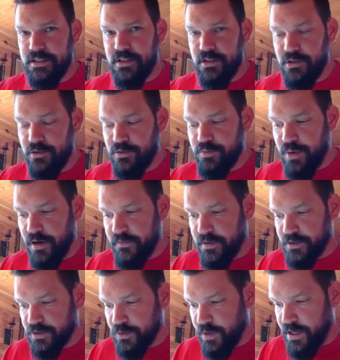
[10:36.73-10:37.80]
it's easy to use
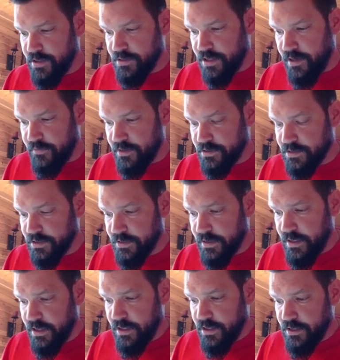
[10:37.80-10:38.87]
perfect squares,
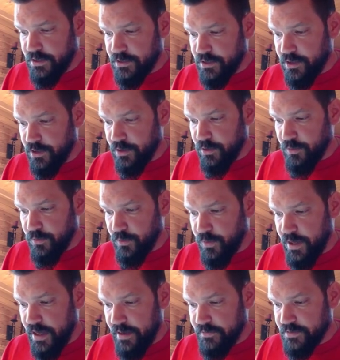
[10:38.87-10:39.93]
obviously.
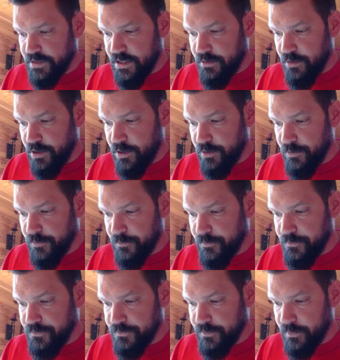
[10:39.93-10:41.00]
So we have
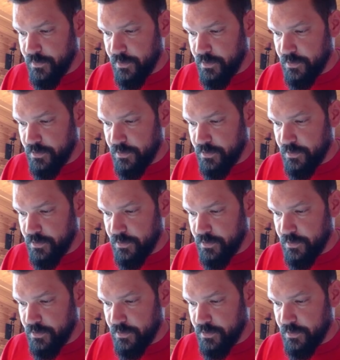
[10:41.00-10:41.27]
0,